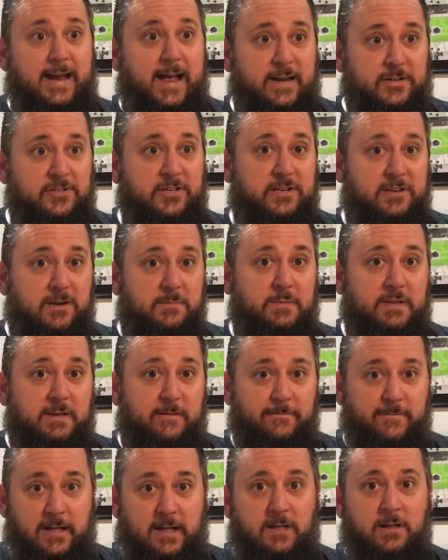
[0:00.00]
actually going to be
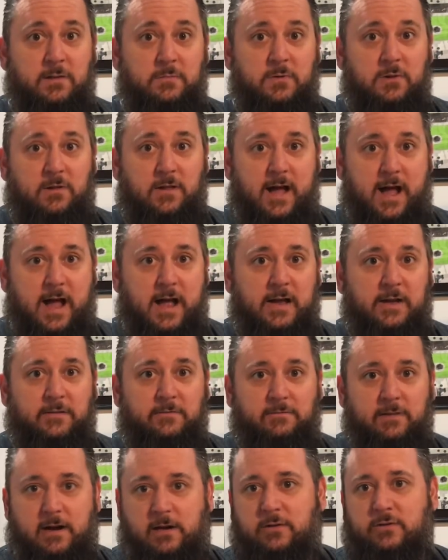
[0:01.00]
available
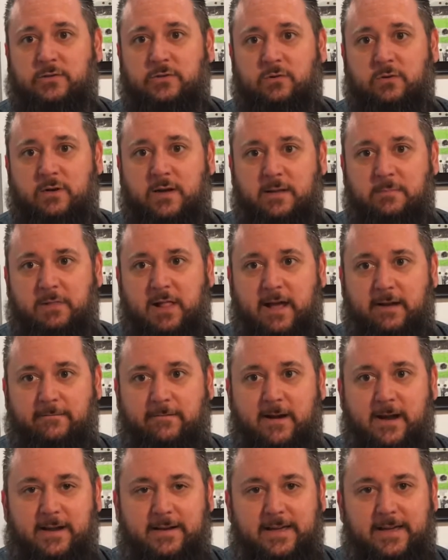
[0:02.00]
on Record Store Day Black
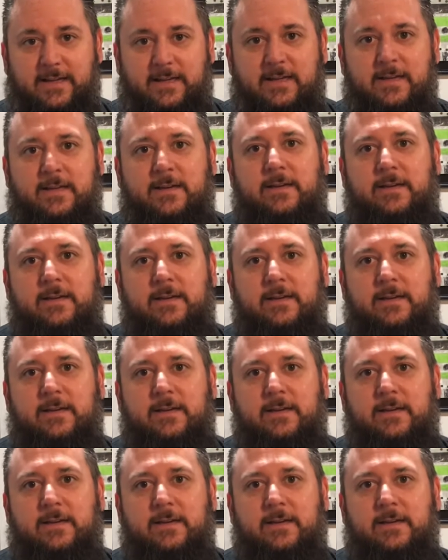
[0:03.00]
Friday.